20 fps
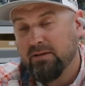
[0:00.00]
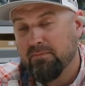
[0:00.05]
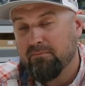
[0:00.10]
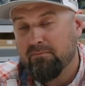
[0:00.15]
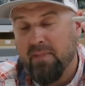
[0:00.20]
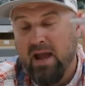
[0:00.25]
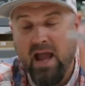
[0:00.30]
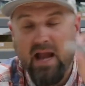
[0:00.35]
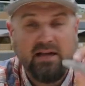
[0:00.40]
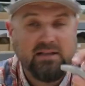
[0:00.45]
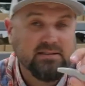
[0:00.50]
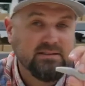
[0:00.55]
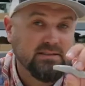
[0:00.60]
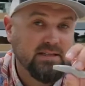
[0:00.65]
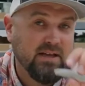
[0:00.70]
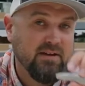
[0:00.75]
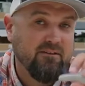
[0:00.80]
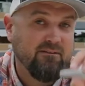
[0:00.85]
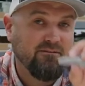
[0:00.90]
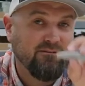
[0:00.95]

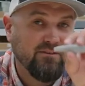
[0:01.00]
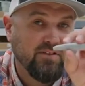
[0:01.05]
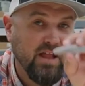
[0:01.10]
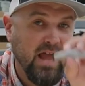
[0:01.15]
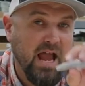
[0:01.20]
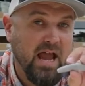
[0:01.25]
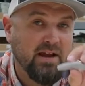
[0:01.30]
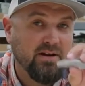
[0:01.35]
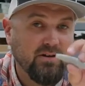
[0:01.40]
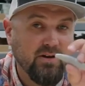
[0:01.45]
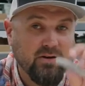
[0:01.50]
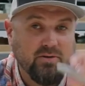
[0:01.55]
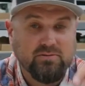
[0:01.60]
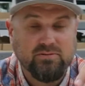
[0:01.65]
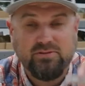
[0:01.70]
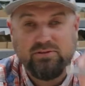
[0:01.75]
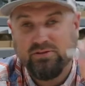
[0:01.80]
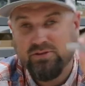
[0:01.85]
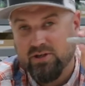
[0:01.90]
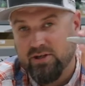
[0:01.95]
MaxScent
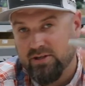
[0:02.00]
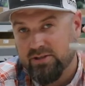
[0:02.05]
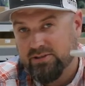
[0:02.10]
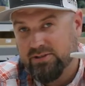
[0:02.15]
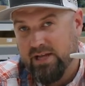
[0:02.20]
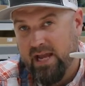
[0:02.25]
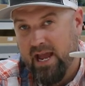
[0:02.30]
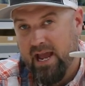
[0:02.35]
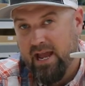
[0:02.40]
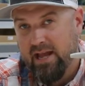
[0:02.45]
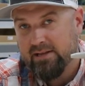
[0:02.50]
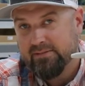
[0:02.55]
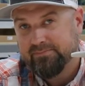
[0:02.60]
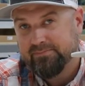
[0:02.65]
Flatnose Jerkshad.